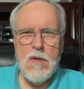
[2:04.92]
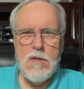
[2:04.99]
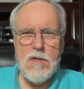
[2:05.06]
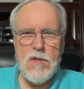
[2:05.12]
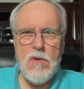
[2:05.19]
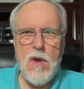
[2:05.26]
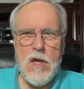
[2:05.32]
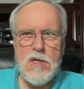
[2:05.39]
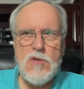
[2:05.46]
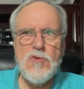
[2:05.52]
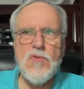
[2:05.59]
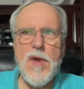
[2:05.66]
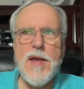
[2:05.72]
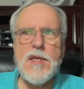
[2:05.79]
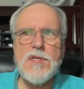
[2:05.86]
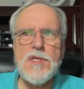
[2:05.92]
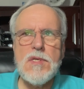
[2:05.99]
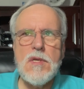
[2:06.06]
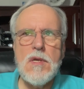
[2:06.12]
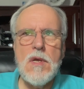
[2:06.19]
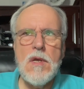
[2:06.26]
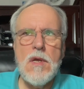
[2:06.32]
to address
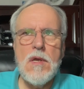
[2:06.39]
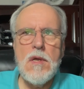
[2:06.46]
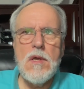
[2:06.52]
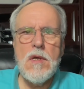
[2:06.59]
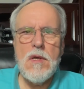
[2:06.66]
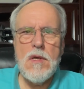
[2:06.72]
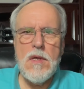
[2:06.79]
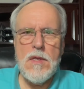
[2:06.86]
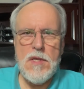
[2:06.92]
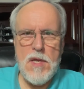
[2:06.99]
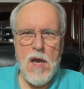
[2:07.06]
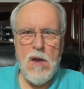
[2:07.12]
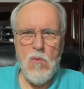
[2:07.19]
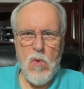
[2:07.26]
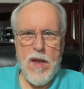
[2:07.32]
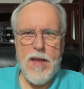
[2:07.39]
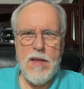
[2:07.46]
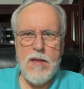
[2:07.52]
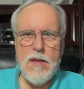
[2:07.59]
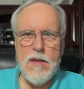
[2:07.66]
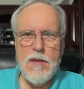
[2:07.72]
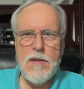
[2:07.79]
Yahweh,
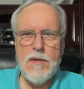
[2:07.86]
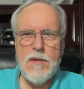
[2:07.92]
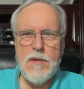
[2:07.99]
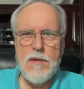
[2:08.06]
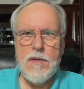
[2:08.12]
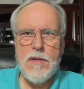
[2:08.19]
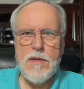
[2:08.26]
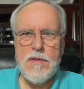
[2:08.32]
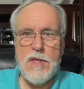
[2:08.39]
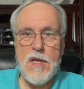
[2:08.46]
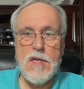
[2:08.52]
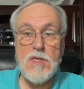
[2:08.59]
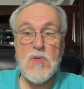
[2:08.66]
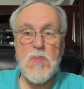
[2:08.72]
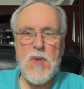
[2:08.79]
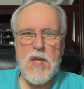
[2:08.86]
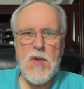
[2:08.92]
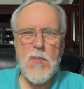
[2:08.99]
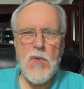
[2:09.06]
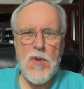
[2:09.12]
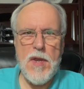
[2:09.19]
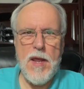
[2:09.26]
the
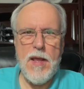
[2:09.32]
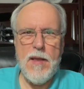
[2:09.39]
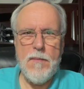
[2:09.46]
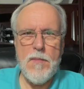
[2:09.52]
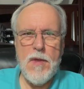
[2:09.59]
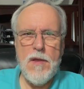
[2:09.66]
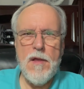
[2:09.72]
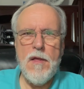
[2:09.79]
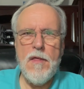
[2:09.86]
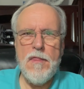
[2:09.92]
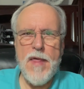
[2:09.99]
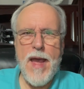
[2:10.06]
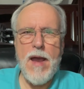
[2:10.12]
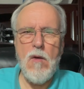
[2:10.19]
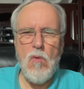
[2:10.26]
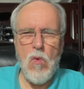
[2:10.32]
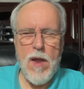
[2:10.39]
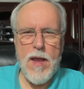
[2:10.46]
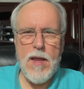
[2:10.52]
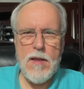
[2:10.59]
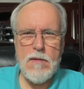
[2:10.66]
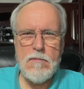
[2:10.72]
unspeakable name, that
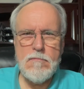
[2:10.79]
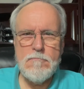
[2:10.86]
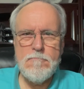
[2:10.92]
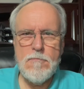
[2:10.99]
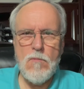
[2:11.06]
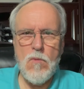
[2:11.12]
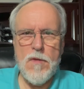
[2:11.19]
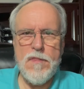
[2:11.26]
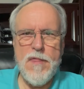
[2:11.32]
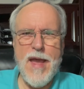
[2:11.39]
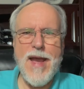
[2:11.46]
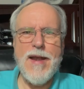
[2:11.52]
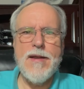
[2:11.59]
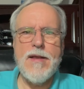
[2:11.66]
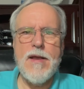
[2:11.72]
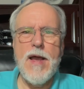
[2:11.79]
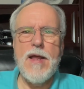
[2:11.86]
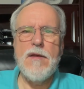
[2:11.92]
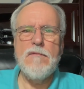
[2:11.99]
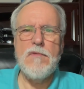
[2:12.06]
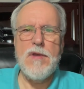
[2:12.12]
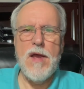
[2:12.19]
way, with that kind
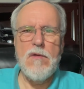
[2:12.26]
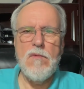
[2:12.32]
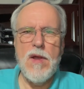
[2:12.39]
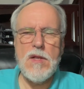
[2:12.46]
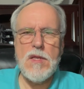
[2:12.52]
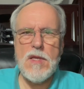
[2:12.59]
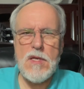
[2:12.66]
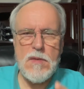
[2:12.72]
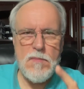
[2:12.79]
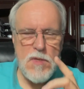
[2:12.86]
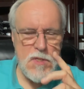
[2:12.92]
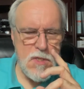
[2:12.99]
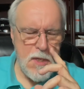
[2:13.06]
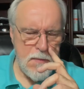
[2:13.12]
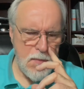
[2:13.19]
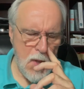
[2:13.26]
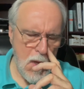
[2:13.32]
of direct intimacy.